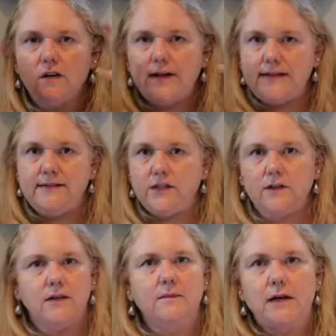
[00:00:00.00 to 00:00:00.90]
of a
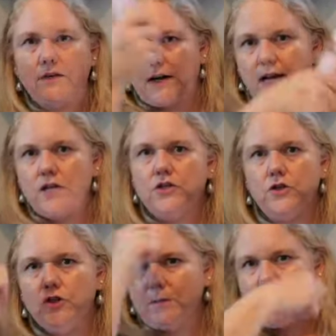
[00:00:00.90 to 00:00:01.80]
serum, and then I
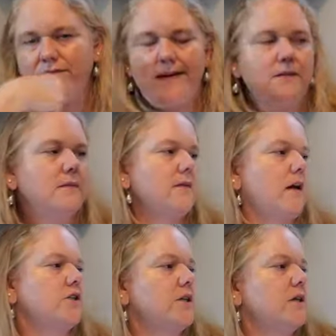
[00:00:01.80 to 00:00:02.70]
use my face
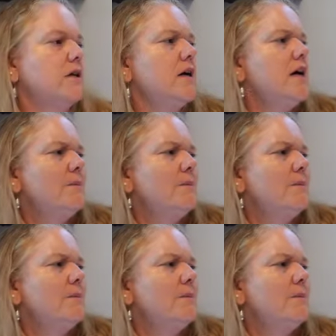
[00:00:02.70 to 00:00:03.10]
massager.